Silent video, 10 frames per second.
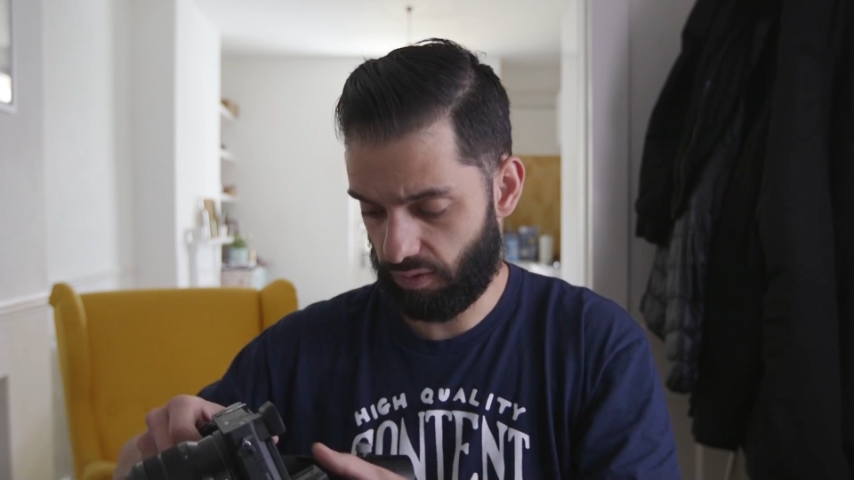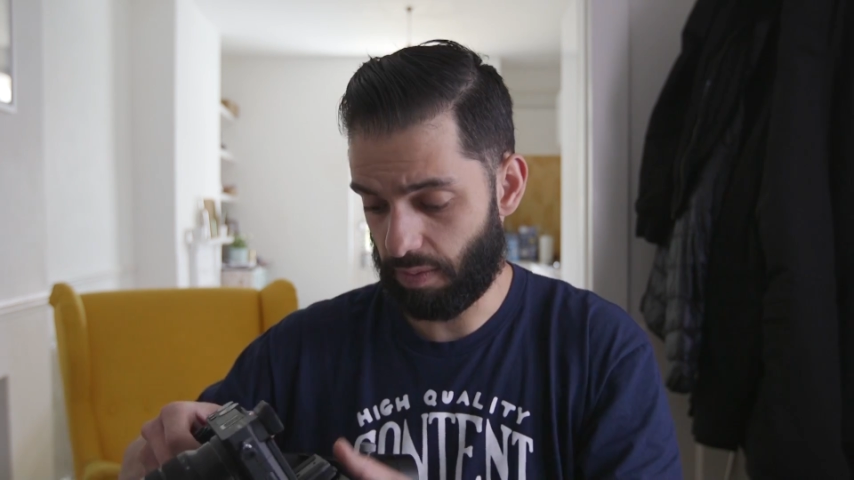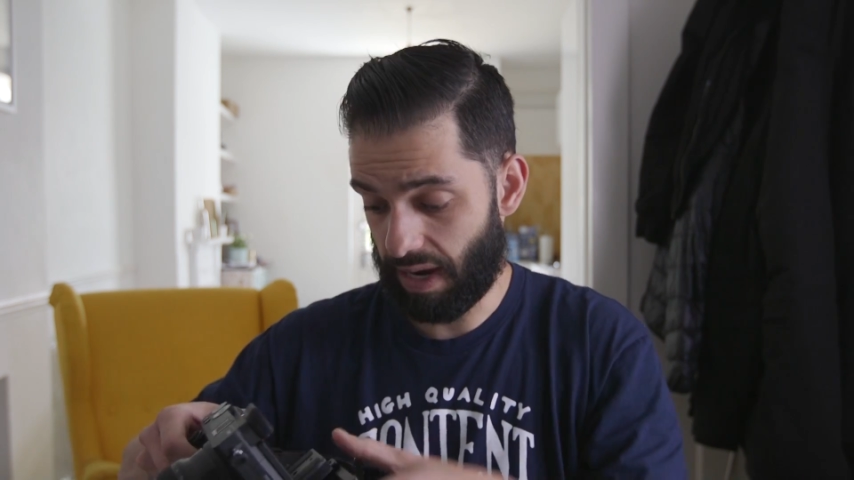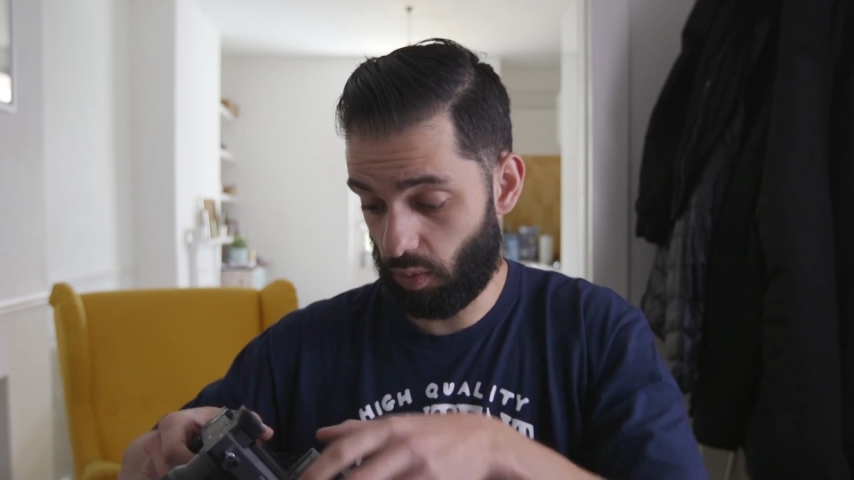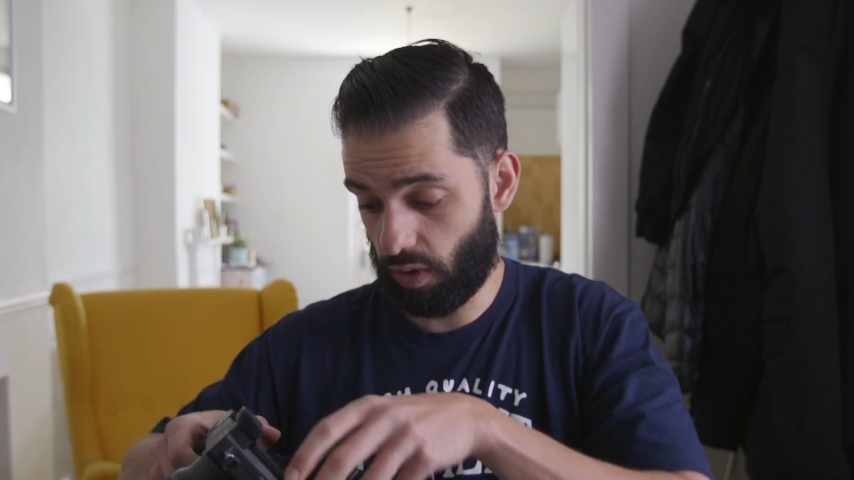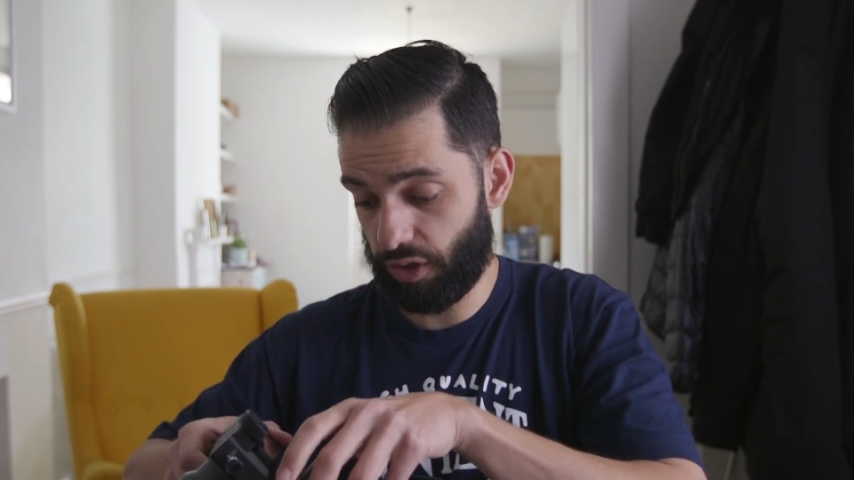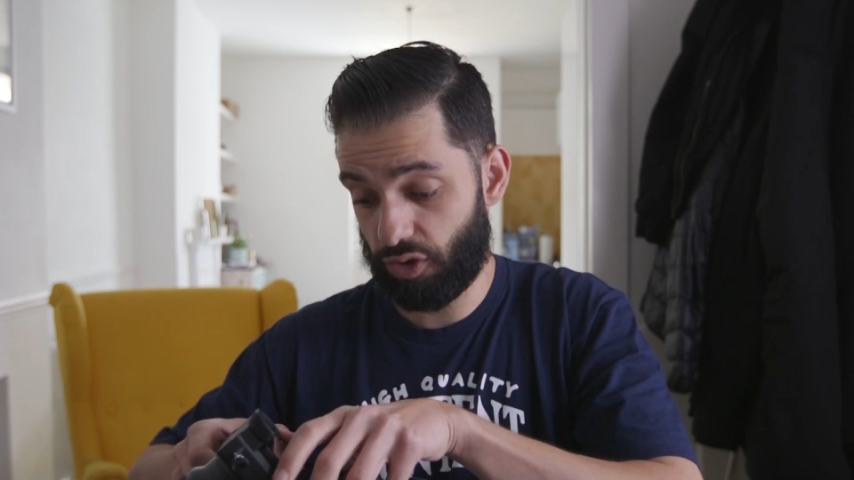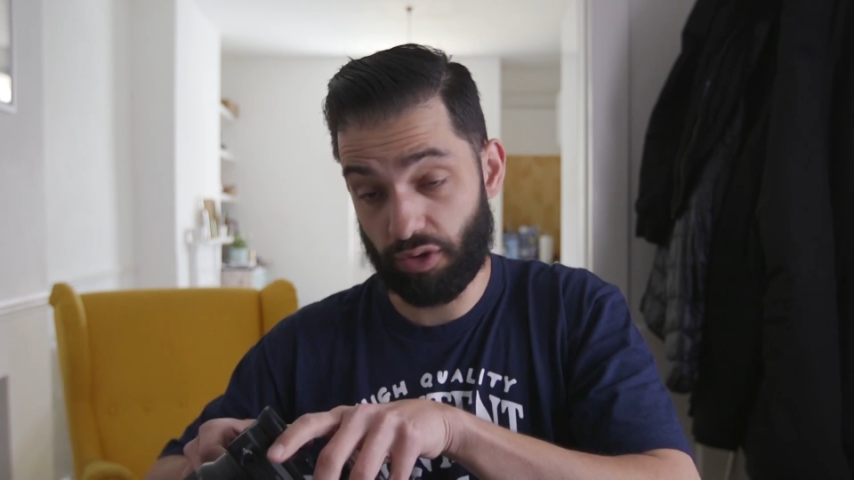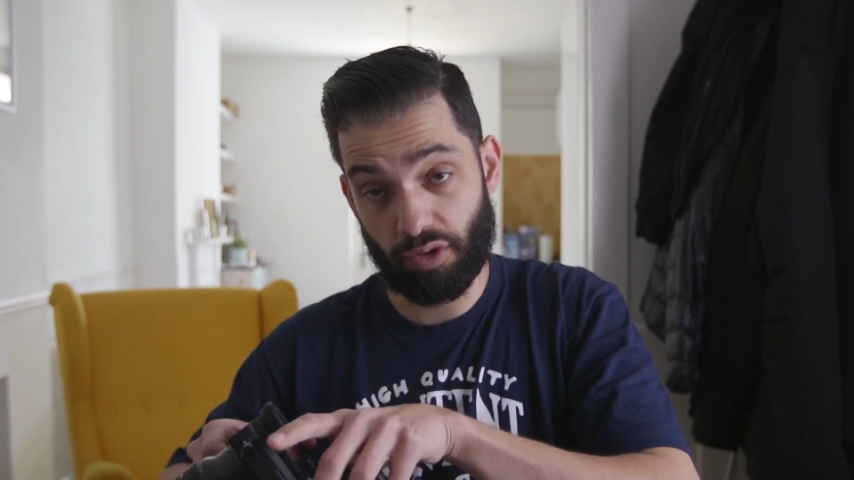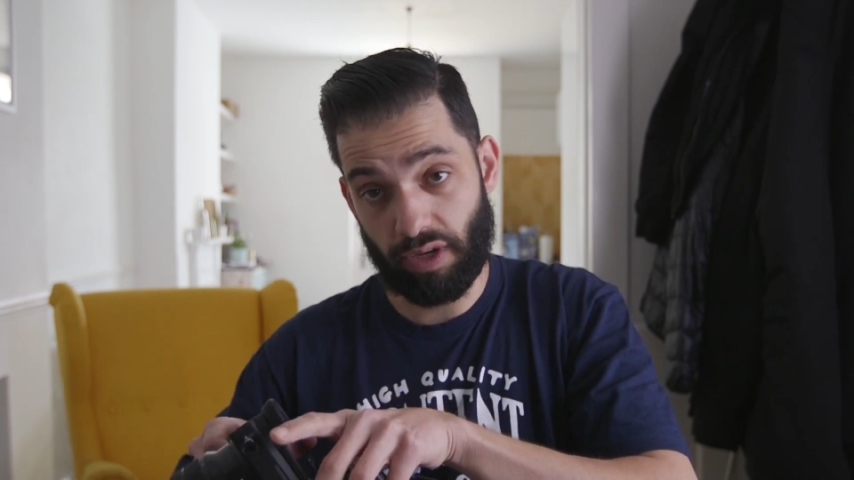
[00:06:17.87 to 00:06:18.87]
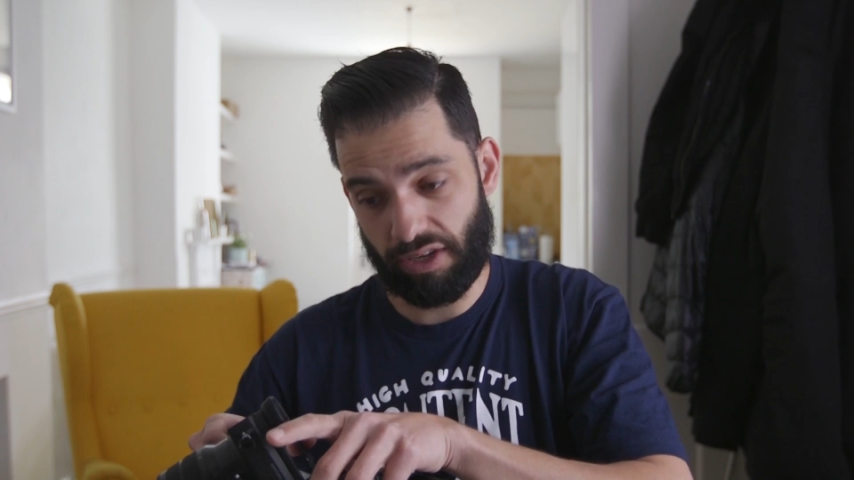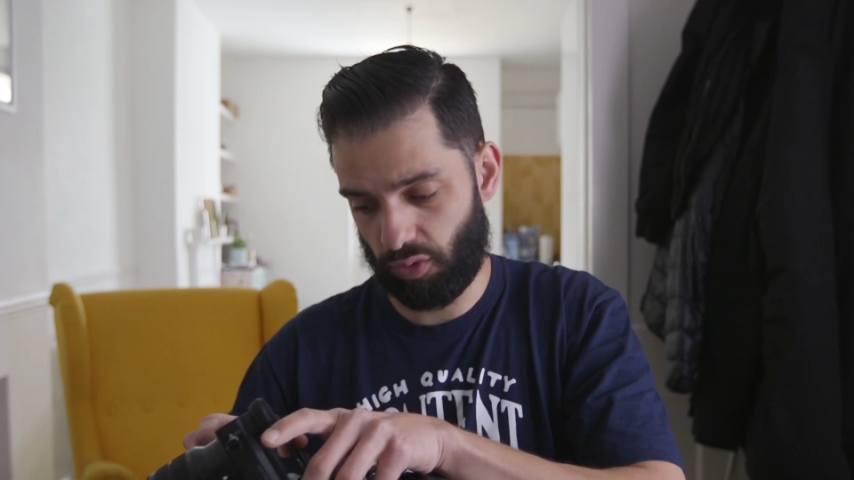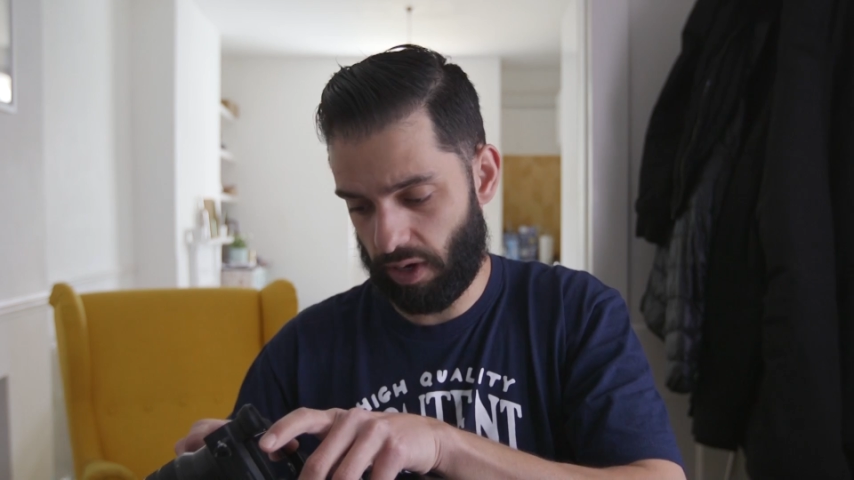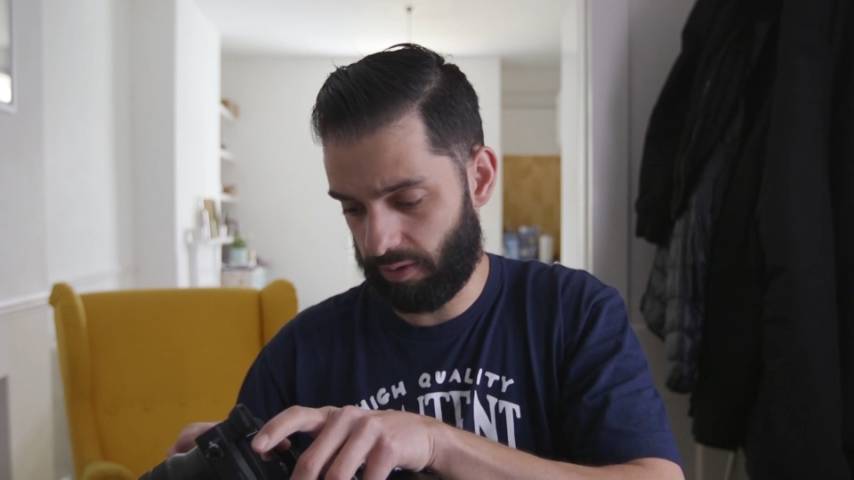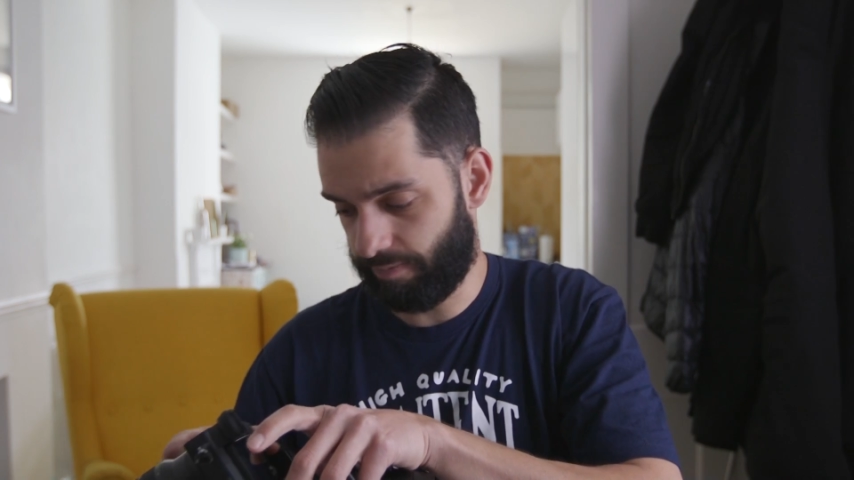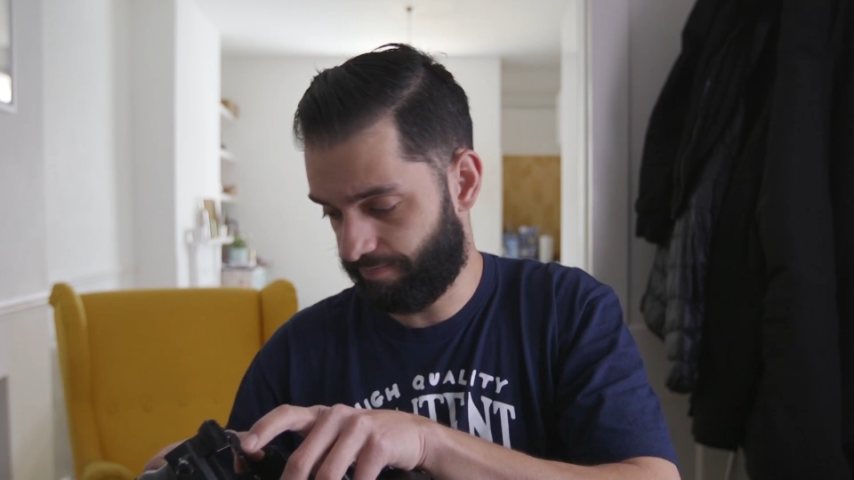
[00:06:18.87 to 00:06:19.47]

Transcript: should buy one, you should do as well,